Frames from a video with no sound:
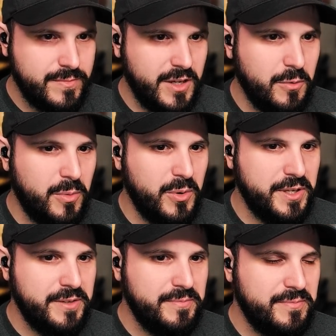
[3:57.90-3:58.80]
Oh
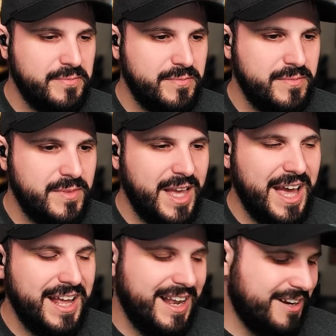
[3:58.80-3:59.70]
boy. Mm-hmm.
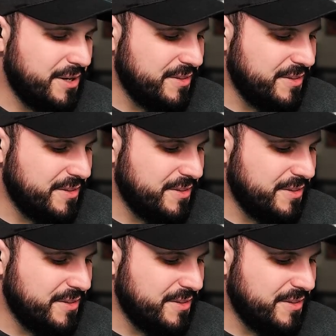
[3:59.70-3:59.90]
Yeah, I don't know.